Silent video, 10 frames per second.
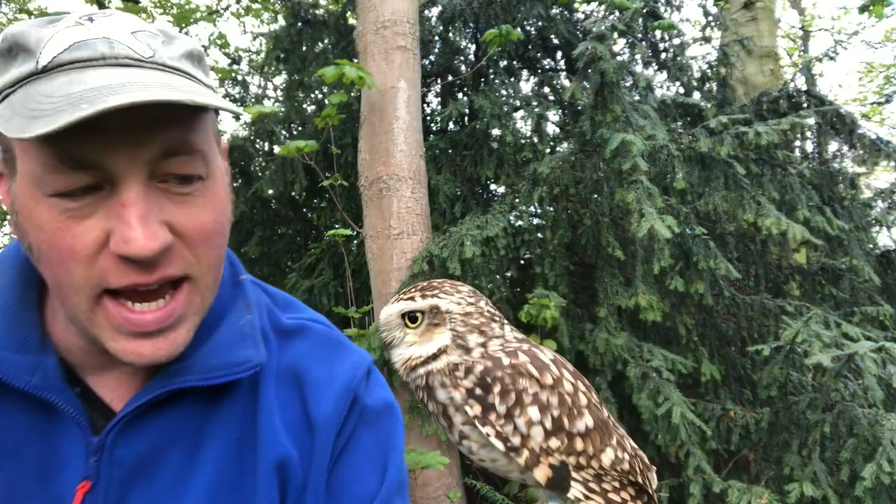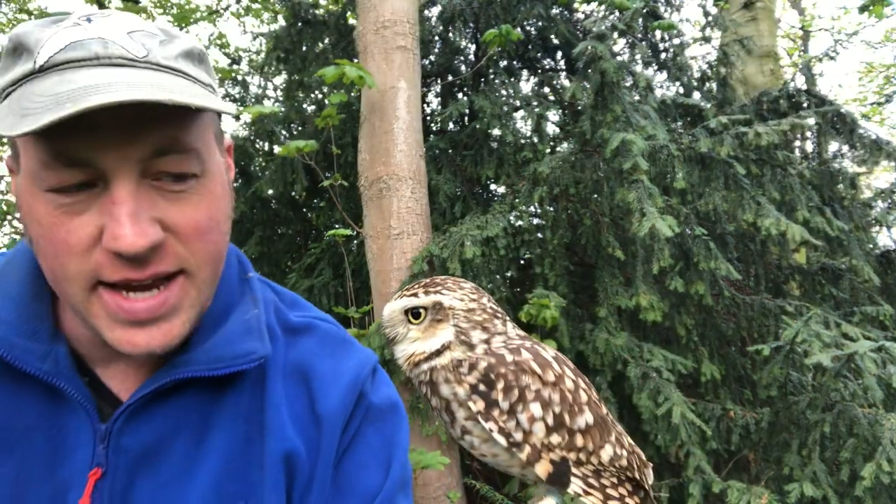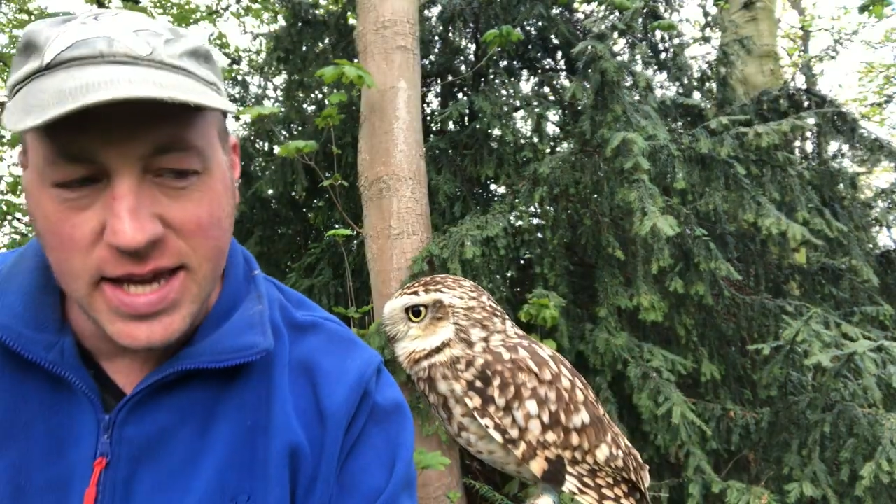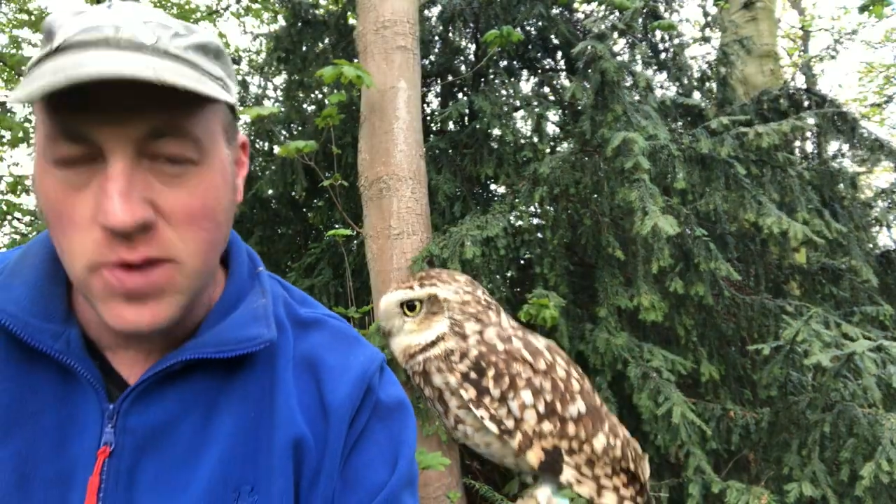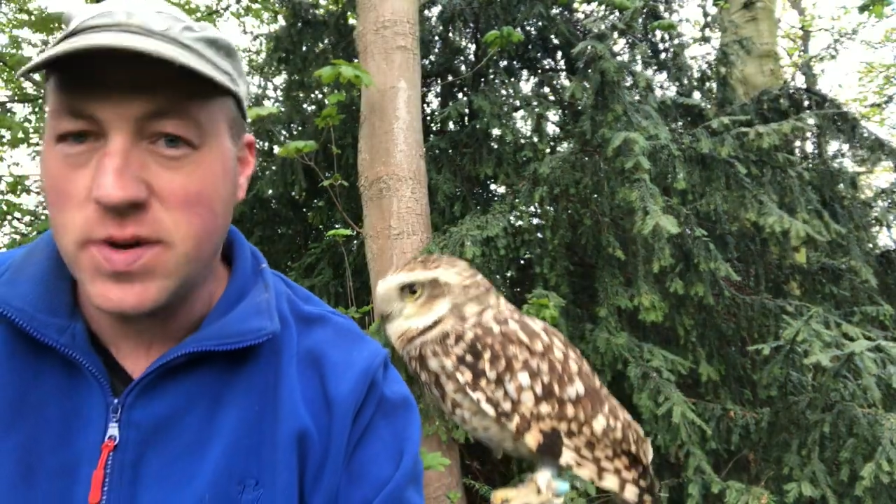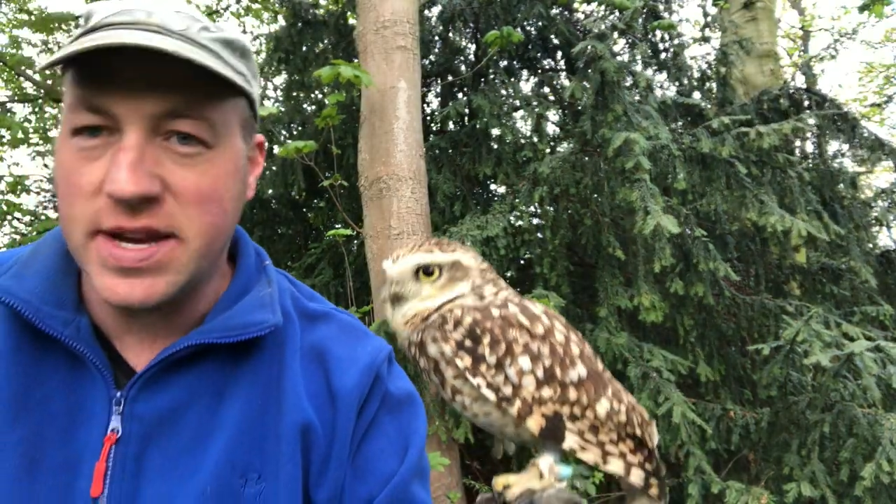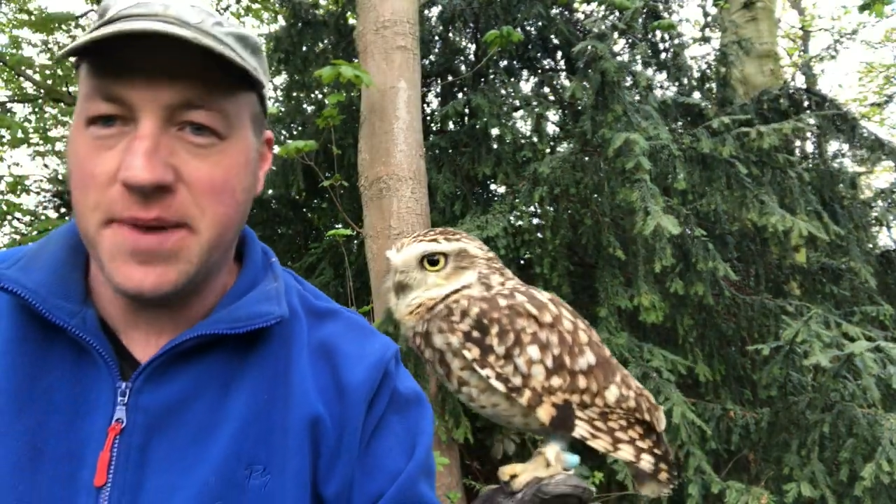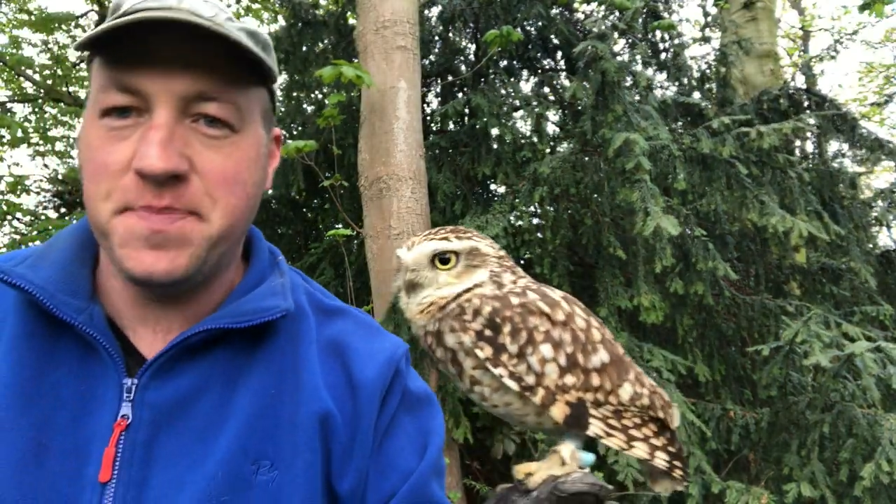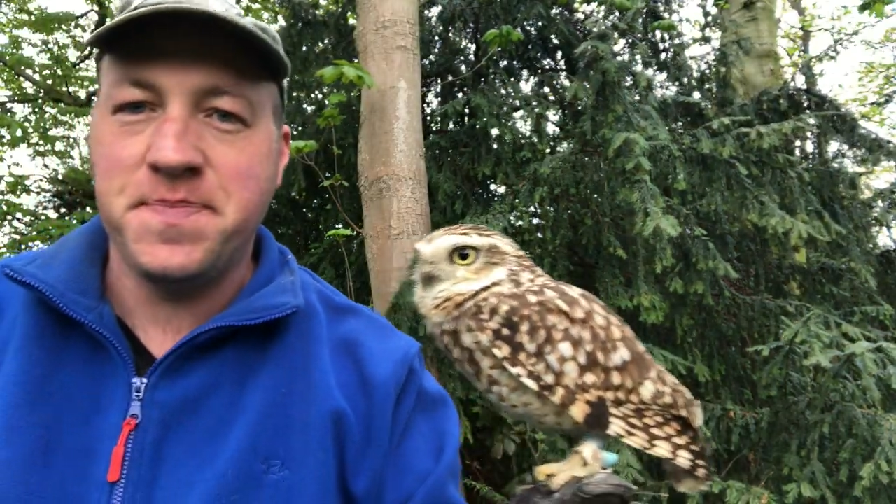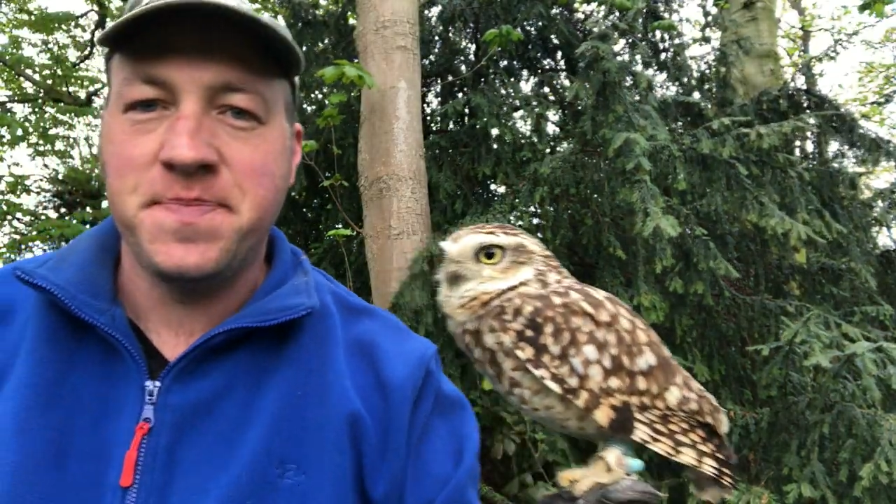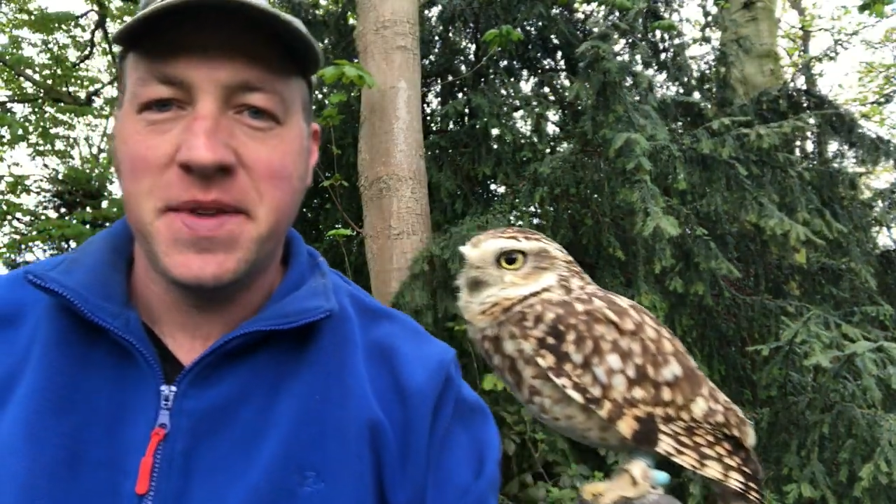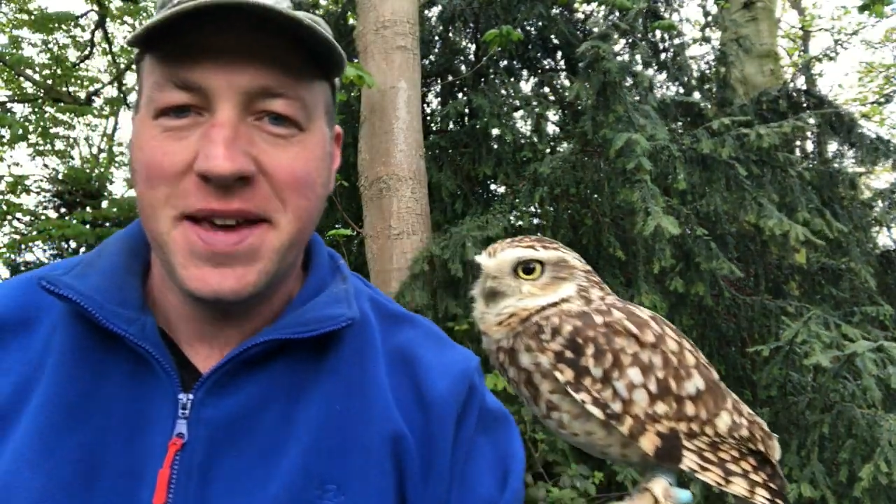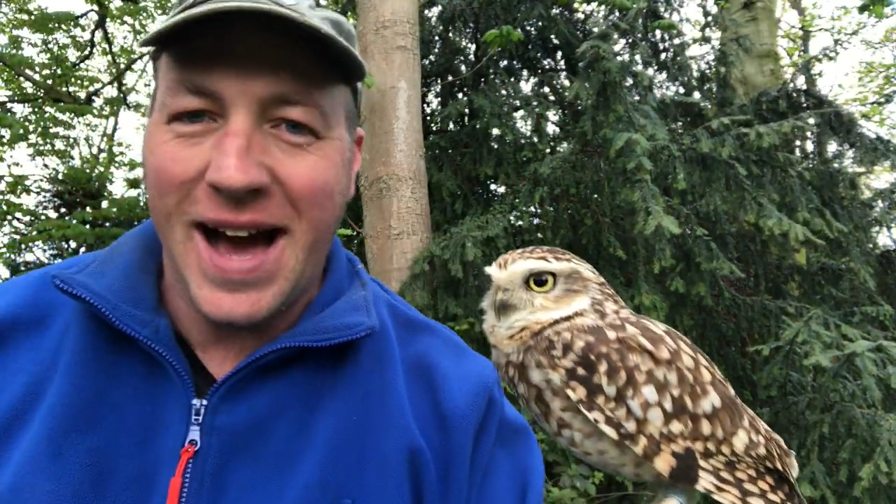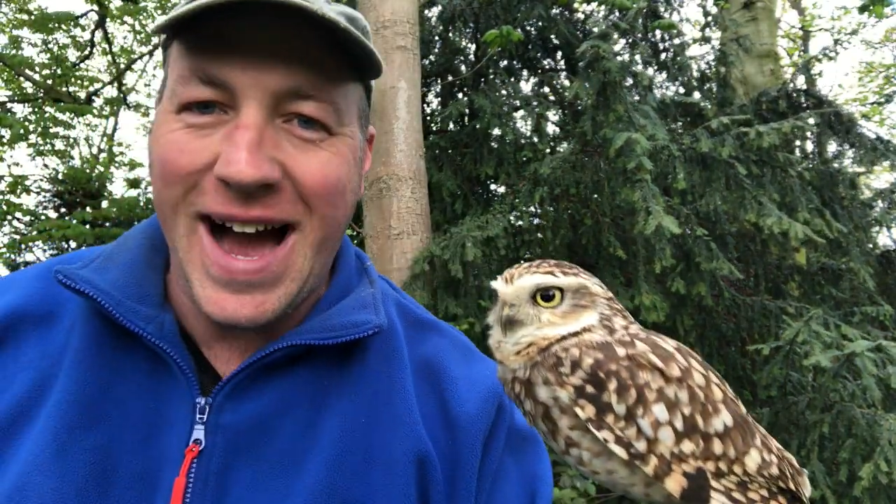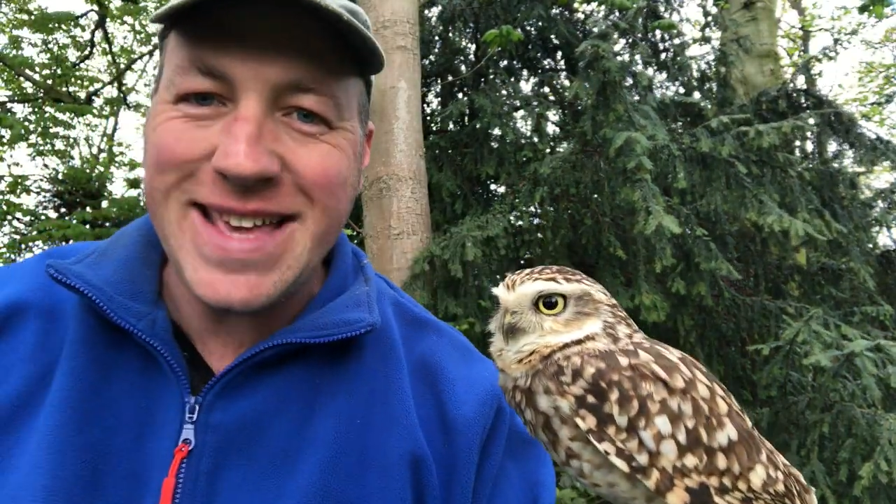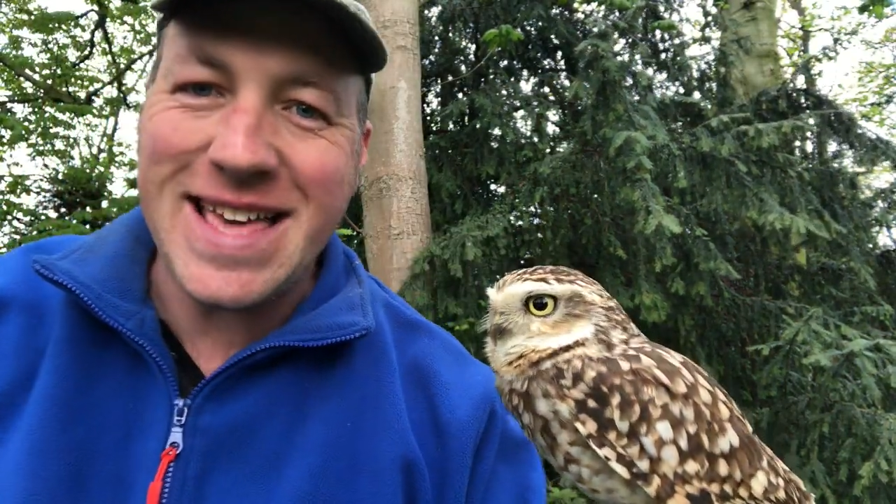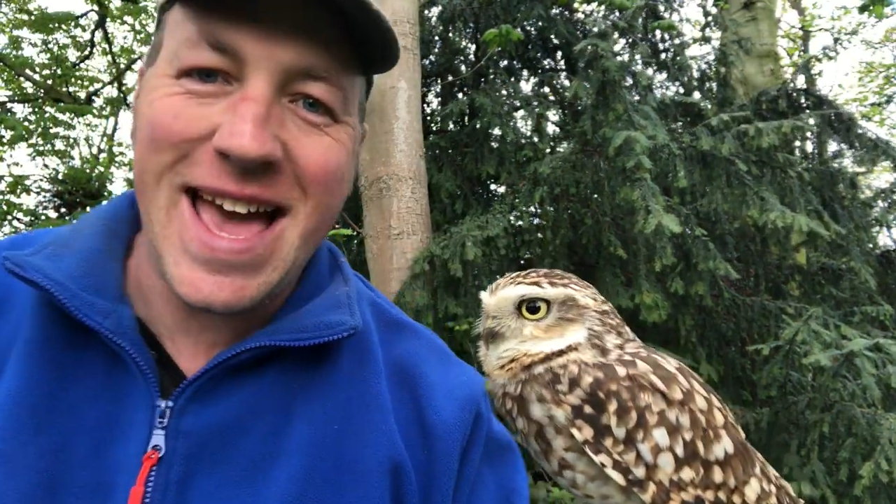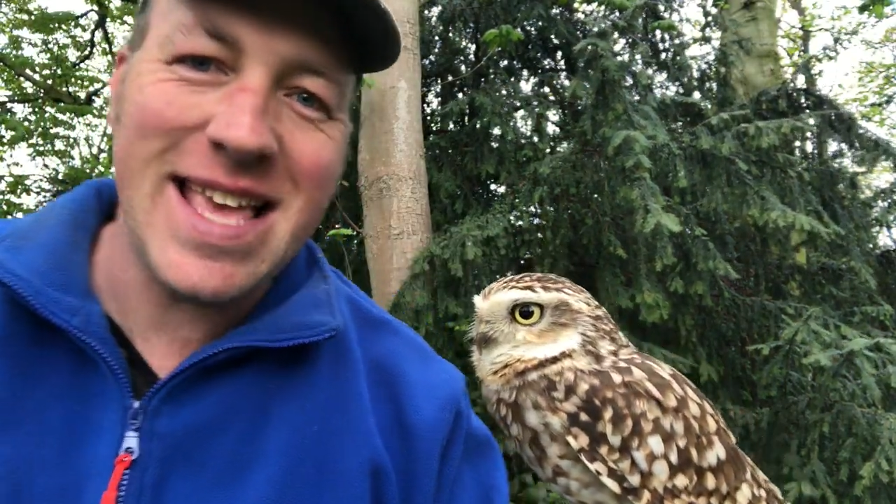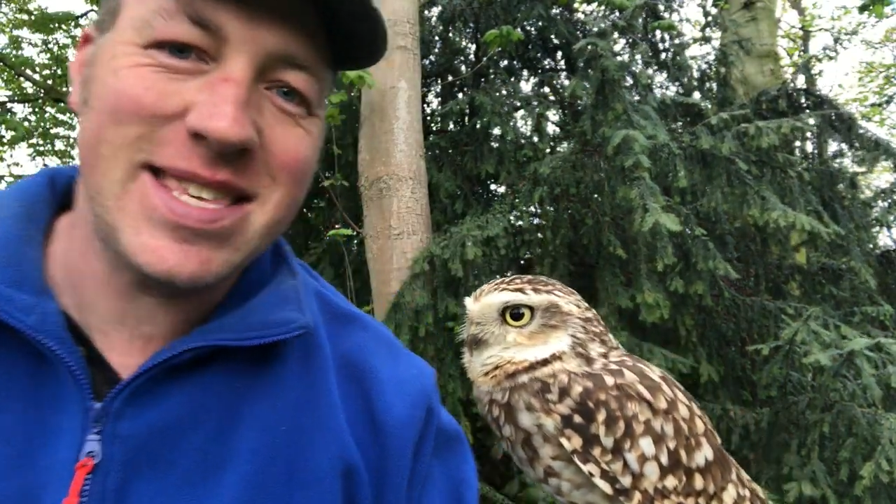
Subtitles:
idea, wouldn't it? Hi there,